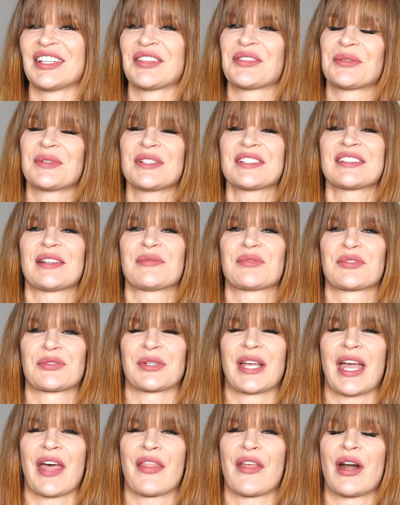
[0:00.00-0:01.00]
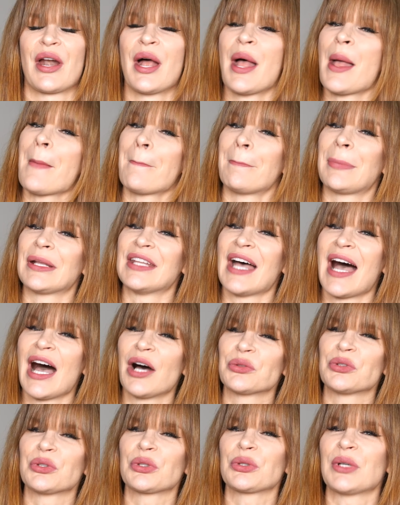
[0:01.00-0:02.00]
the three steps together, but
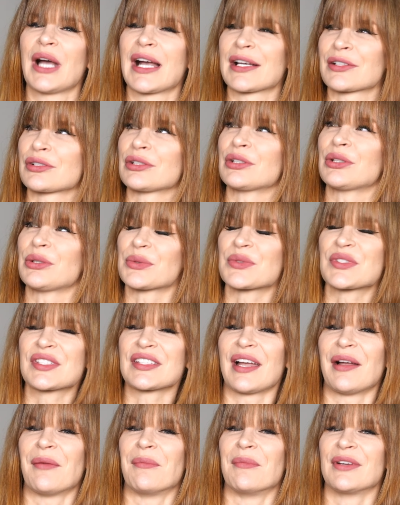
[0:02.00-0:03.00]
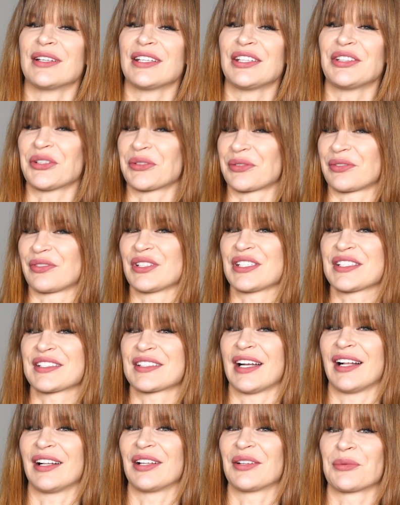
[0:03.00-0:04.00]
how do you actually use them in your
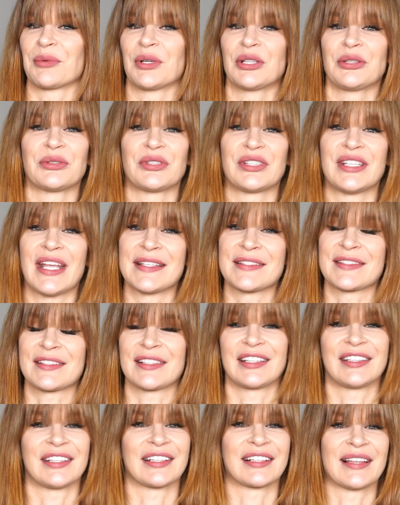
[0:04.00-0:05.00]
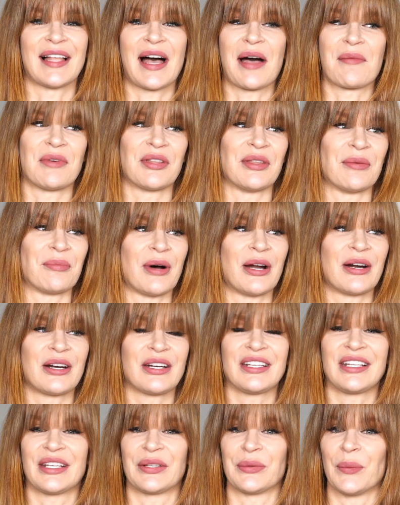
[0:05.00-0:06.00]
freestyle when you're dancing in the club, at the
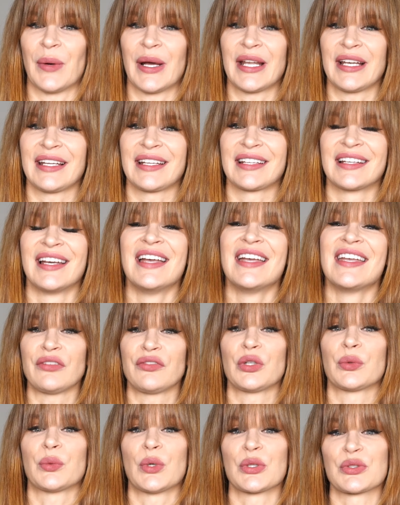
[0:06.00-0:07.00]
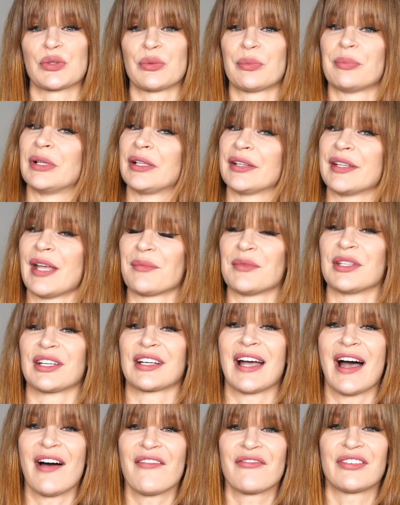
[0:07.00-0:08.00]
party, at a wedding? If you want to build up the
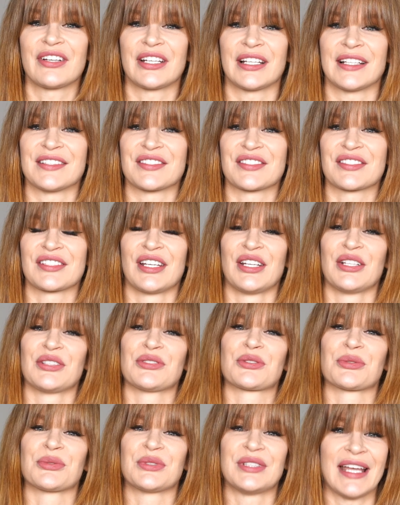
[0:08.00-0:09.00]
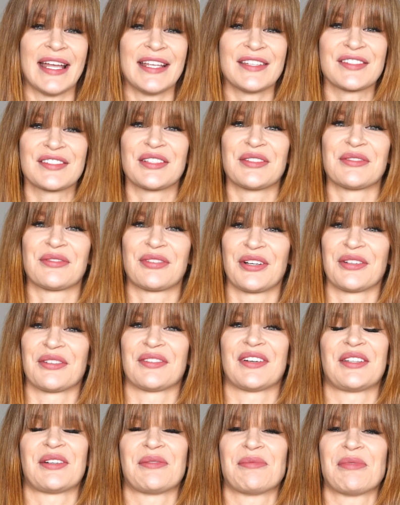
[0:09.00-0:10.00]
confidence to dance in front
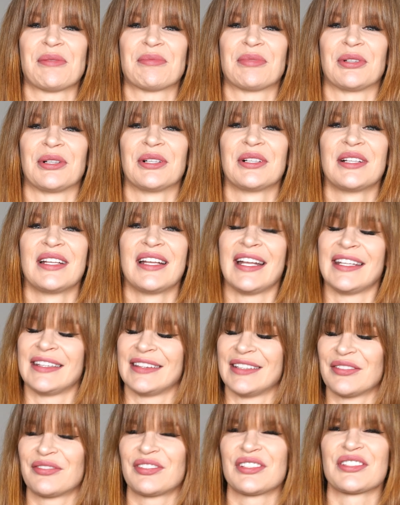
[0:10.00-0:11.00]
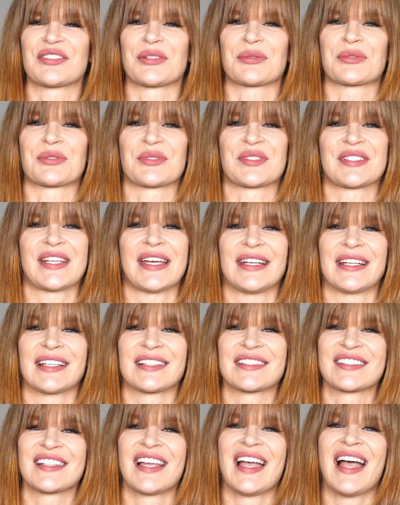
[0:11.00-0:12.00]
of other people at different social
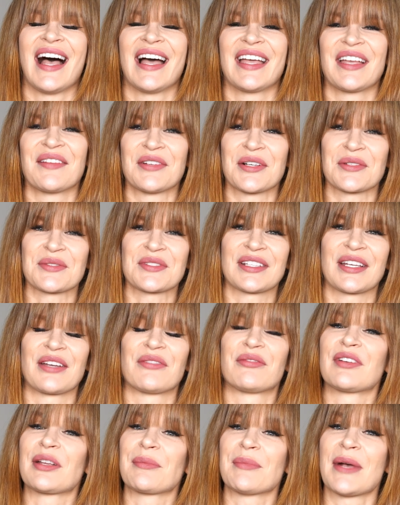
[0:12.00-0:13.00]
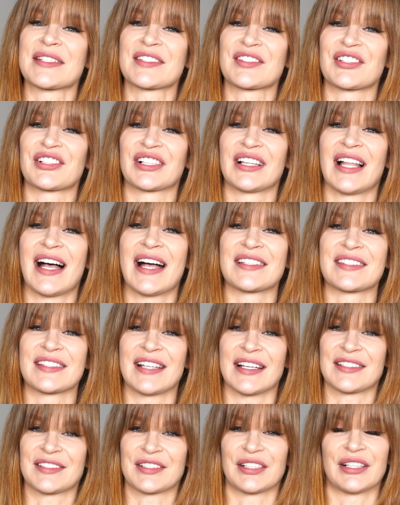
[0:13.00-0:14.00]
settings, I am hosting a free
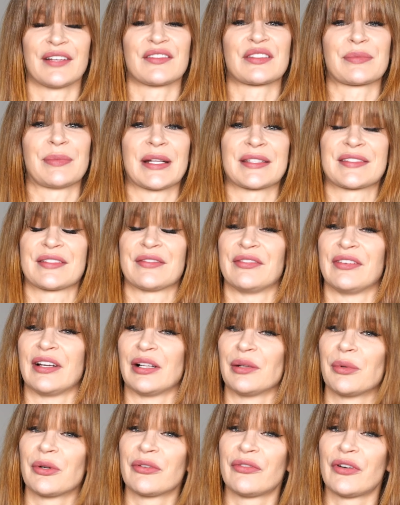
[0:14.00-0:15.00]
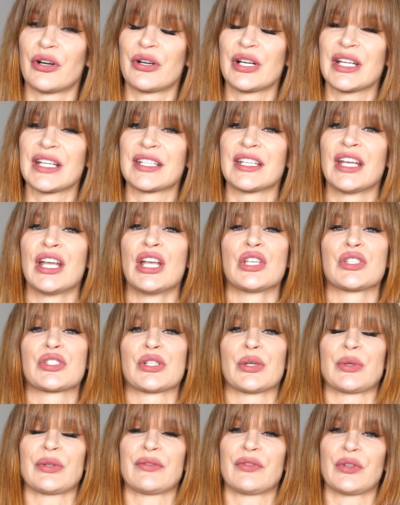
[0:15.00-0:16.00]
masterclass. I still have spots available for it,
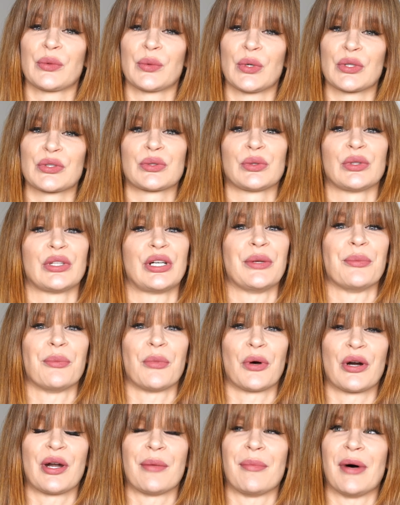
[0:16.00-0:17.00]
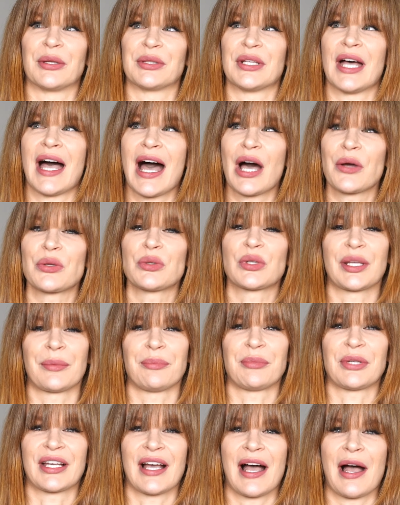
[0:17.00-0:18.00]
so if you want to learn more about how you
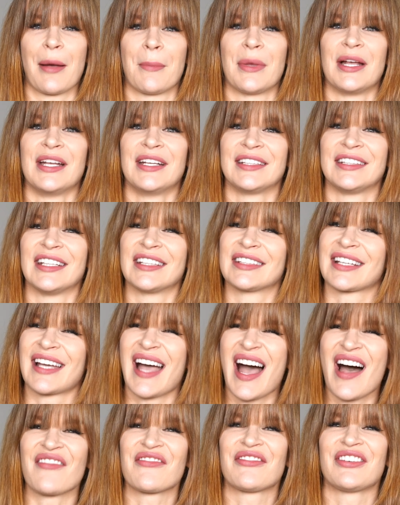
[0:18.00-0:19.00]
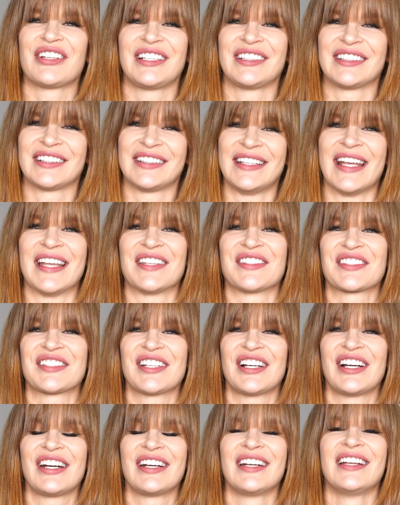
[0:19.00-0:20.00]
can become that confident
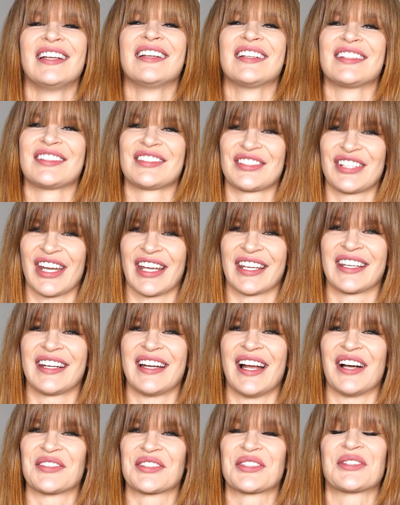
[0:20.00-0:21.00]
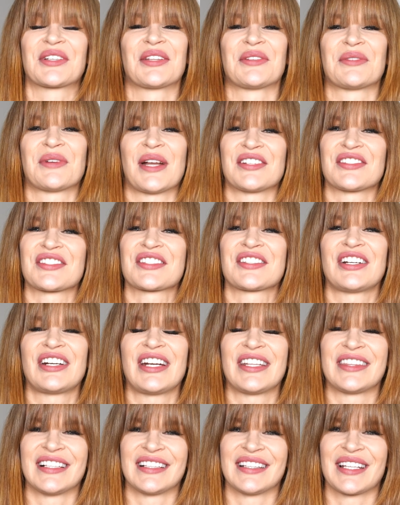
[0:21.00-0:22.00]
dancer, check it out. You can register
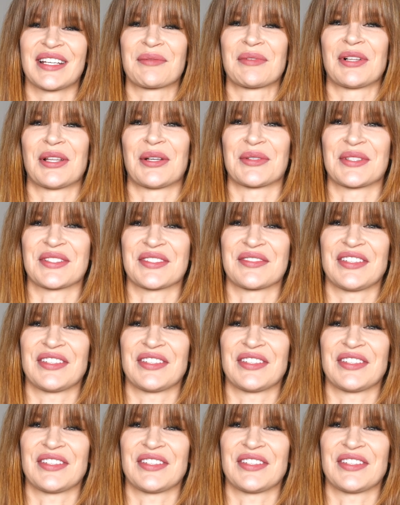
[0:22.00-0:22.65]
at the link below this